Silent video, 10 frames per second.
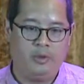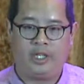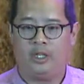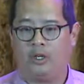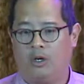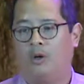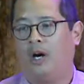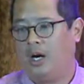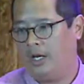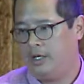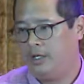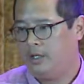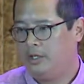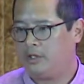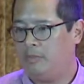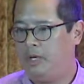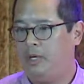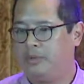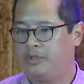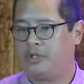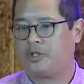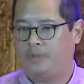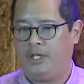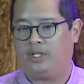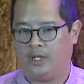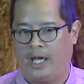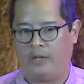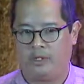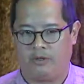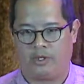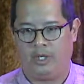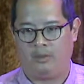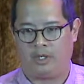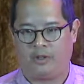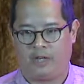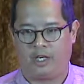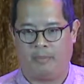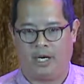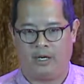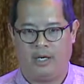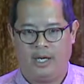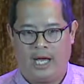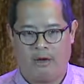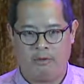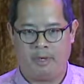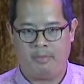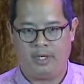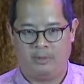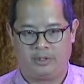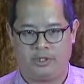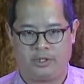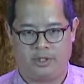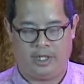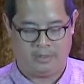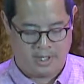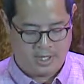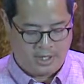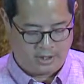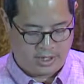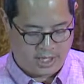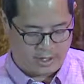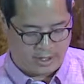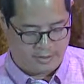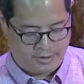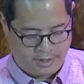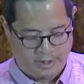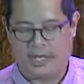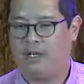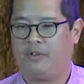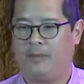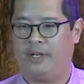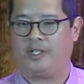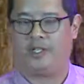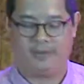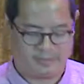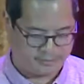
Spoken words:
we can go on to be able to speak the language of dreams and think about how we might be able to dream together. Thank you very much.